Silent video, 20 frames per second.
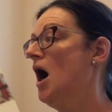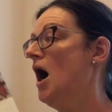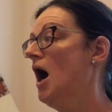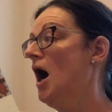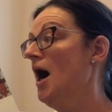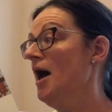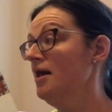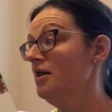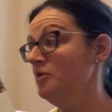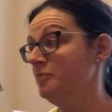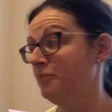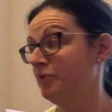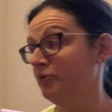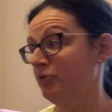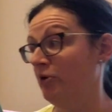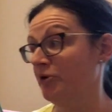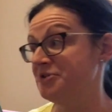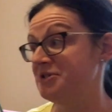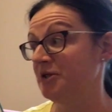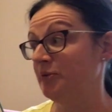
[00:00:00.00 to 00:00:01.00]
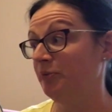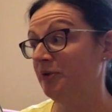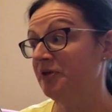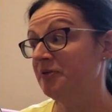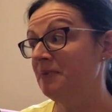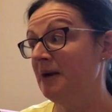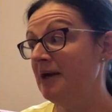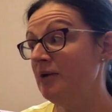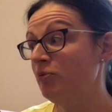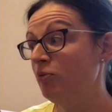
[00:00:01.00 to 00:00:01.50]
"I'll prod it
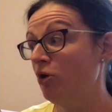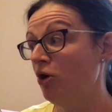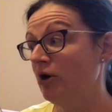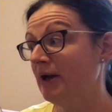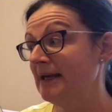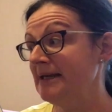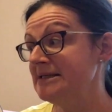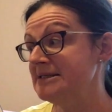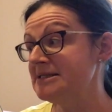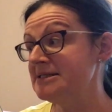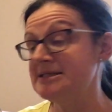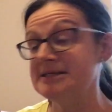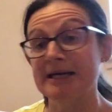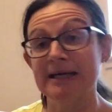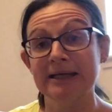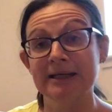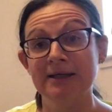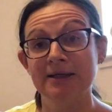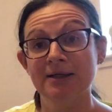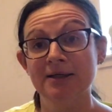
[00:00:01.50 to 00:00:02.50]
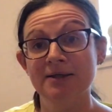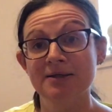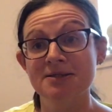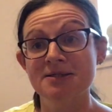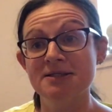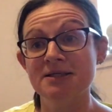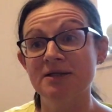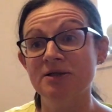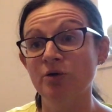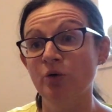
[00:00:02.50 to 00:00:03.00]
with my walking stick,"
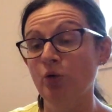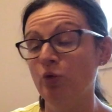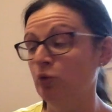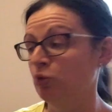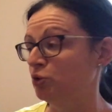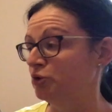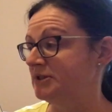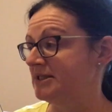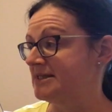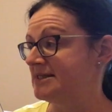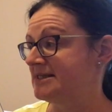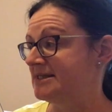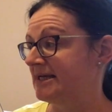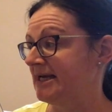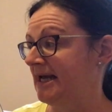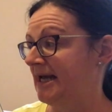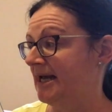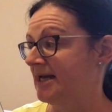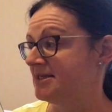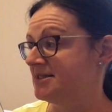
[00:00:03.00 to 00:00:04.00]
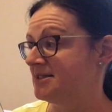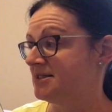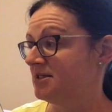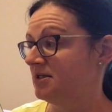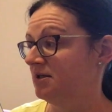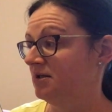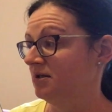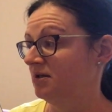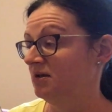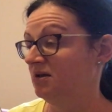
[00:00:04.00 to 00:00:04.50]
said the oldest
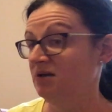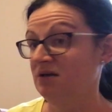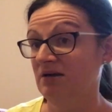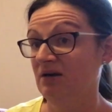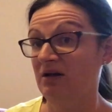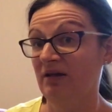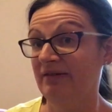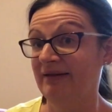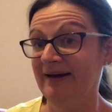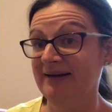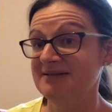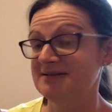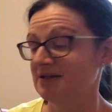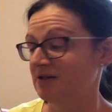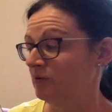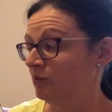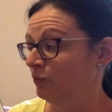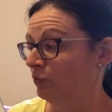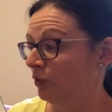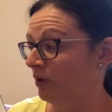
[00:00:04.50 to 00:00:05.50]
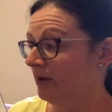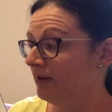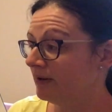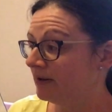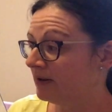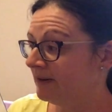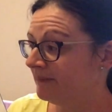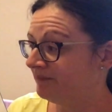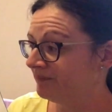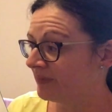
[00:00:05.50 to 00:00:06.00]
guest. That didn't
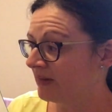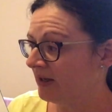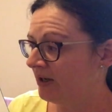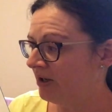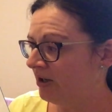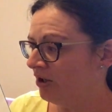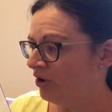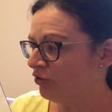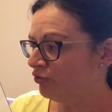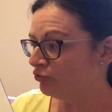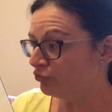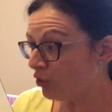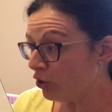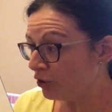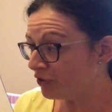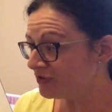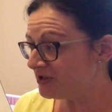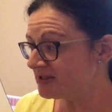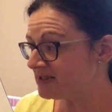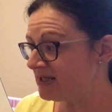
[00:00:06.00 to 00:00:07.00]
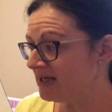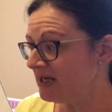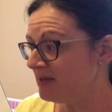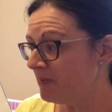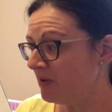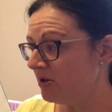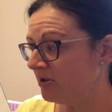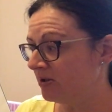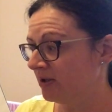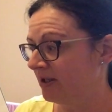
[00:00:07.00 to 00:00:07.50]
work. "Rock the
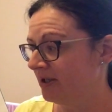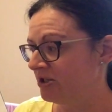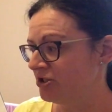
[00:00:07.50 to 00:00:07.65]
table,"